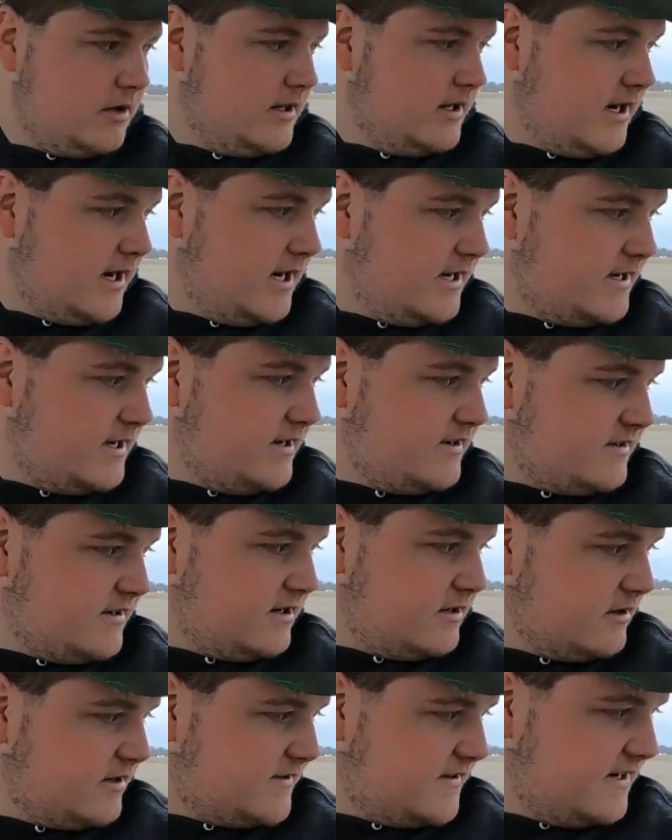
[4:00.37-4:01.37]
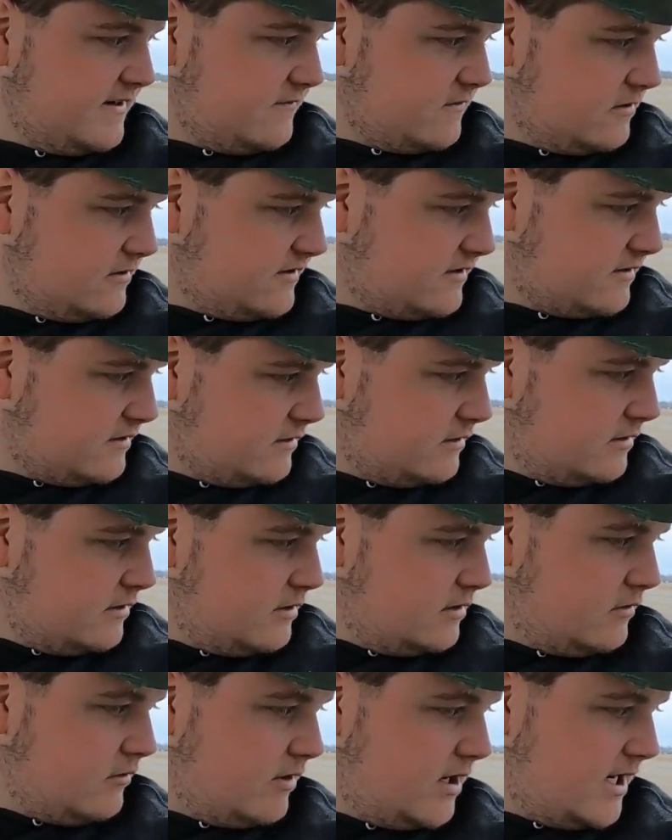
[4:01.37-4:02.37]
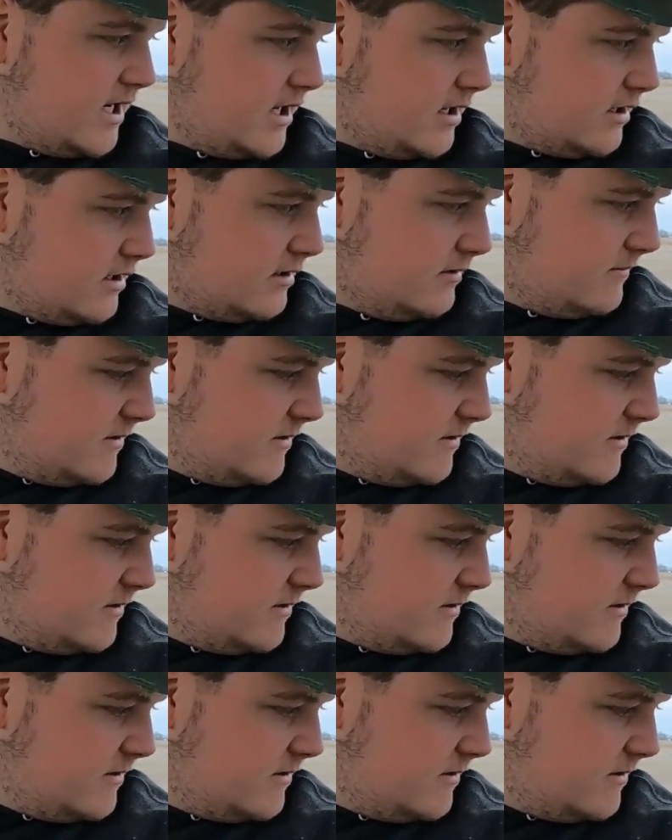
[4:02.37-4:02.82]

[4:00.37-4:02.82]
when the ITC receivers went out of